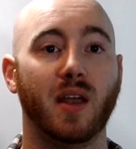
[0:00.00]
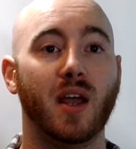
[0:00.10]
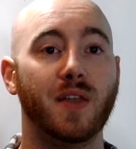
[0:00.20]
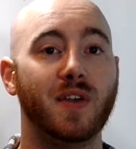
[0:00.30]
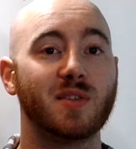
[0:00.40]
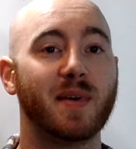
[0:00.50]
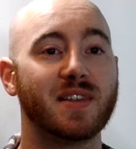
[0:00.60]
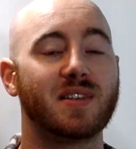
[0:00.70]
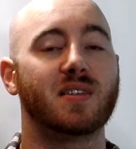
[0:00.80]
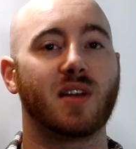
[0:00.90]
This month's
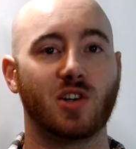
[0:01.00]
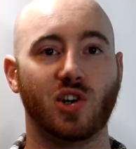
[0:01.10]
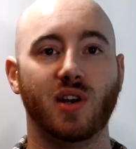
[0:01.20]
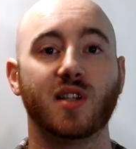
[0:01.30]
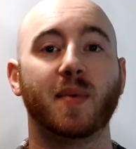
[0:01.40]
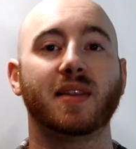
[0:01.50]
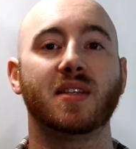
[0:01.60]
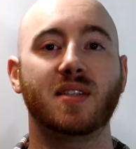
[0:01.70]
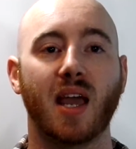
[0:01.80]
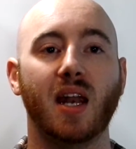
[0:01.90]
discussion is about the
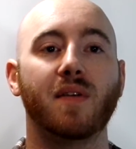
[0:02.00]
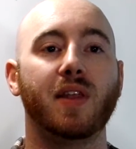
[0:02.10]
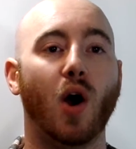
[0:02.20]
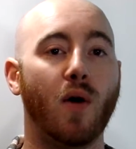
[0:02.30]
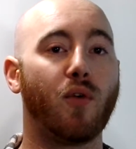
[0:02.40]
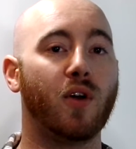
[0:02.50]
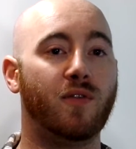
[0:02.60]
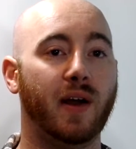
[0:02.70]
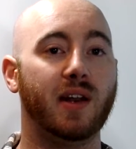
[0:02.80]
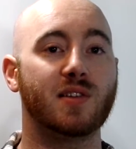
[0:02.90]
state of the
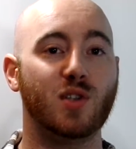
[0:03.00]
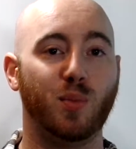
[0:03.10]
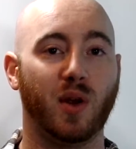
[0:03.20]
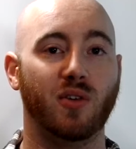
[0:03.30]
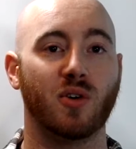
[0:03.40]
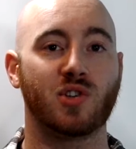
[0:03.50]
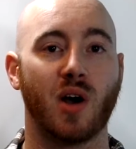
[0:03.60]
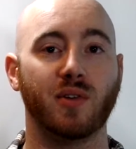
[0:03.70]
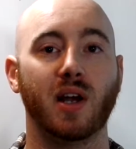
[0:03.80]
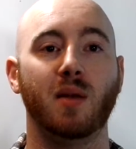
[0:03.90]
overinflated superhero
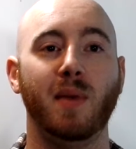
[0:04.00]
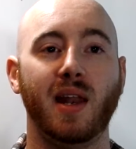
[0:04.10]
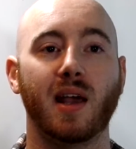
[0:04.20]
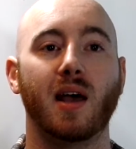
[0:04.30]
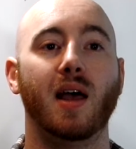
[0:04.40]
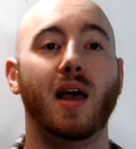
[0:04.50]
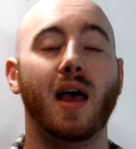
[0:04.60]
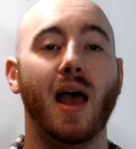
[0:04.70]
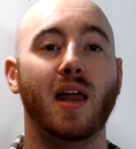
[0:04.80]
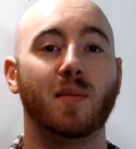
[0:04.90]
genre in media,
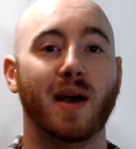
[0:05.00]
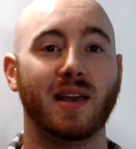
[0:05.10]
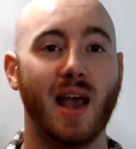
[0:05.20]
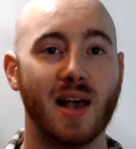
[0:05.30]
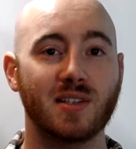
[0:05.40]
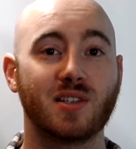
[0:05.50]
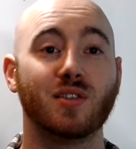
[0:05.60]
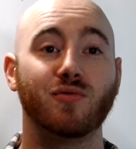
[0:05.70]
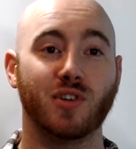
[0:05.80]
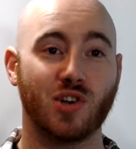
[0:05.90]
and my guest,
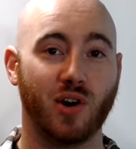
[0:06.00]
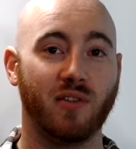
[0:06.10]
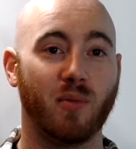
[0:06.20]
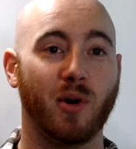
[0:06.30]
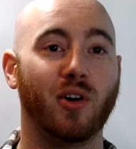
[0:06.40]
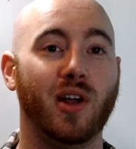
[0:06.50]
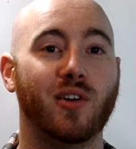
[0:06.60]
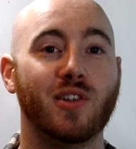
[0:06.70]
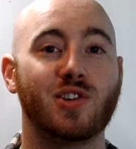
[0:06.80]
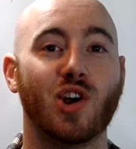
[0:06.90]
returning from earlier in
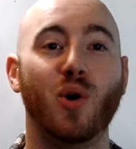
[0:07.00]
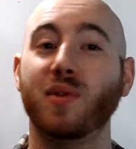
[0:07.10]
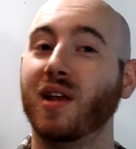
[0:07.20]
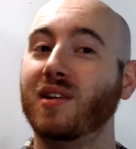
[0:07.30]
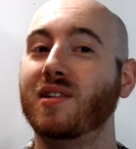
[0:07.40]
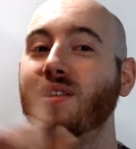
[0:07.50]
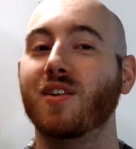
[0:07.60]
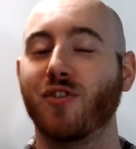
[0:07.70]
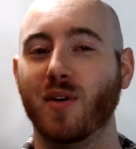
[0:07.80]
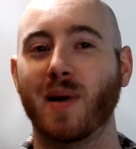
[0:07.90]
the show with a
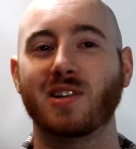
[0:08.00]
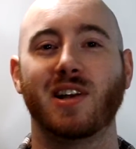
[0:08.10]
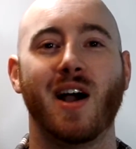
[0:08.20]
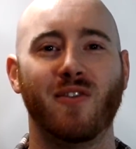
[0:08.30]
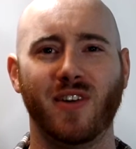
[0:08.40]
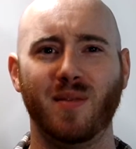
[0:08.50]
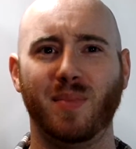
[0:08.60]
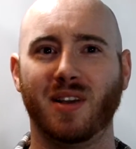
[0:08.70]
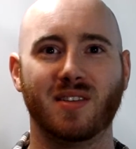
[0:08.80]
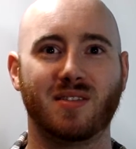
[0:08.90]
different matching outfit,
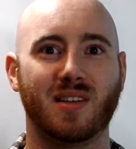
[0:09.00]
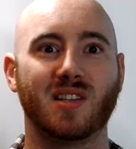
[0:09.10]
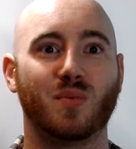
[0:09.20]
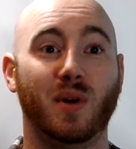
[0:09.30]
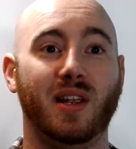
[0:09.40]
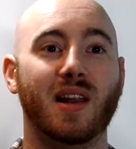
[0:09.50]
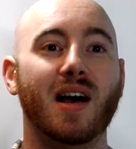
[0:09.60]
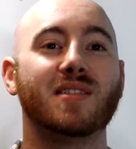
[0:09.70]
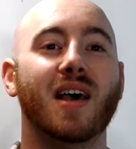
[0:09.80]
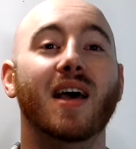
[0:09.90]
because that's what he
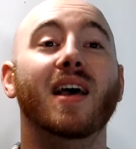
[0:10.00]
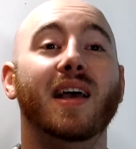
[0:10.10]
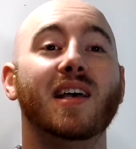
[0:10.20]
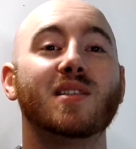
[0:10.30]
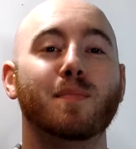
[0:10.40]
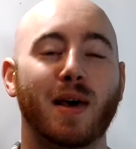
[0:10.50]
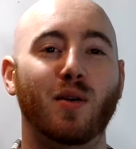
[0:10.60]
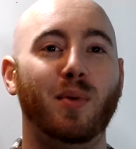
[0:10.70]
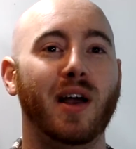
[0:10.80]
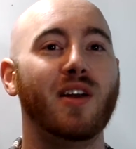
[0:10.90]
does, is Metal
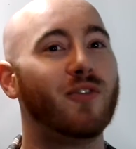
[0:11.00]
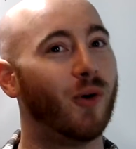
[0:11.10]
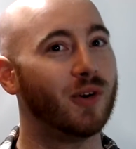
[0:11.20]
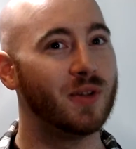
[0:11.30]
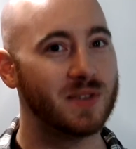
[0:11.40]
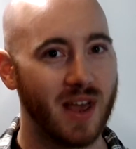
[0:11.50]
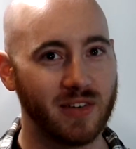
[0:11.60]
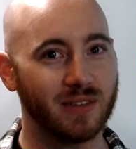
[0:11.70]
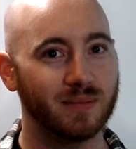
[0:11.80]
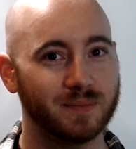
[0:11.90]
Blade 427.